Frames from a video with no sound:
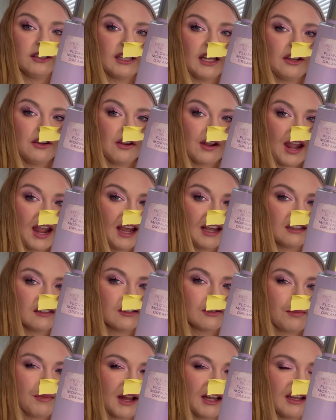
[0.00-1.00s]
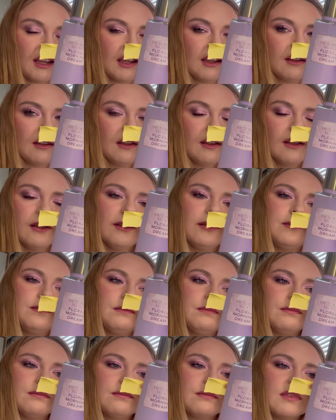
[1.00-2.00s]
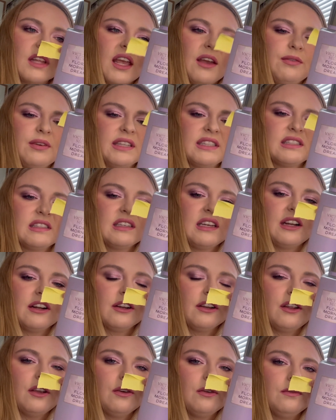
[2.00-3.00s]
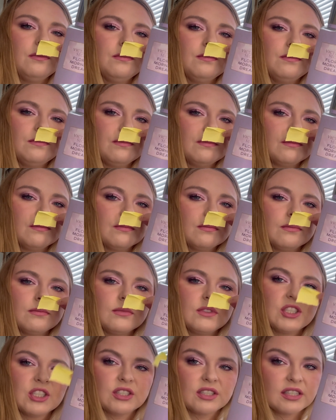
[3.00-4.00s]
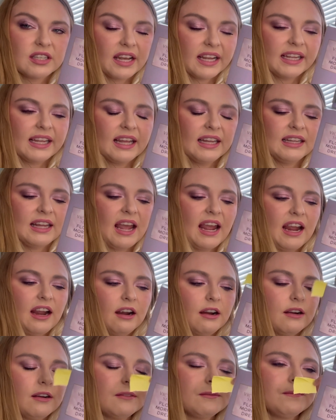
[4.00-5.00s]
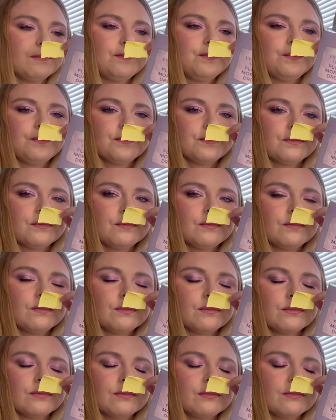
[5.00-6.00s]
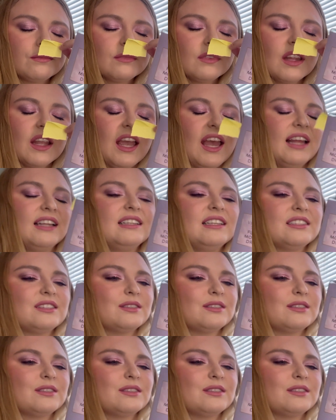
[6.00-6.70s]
that you can smell it if it's near you, just like in the air. And this